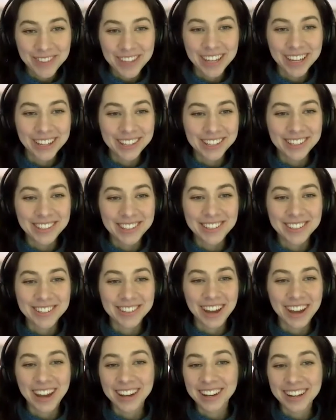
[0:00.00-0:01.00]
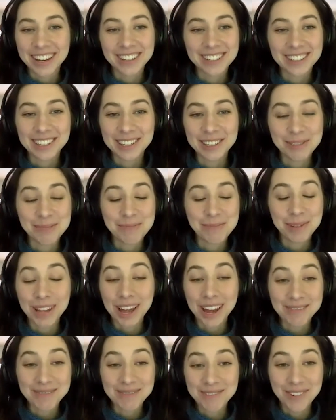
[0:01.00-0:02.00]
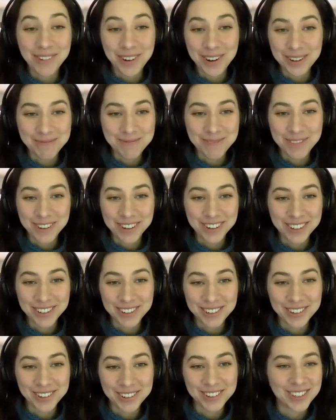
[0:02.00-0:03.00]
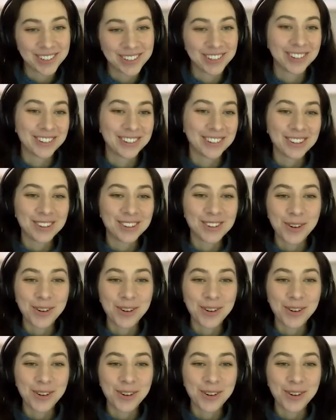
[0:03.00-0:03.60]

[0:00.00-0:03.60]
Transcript: is a nice little platform for you to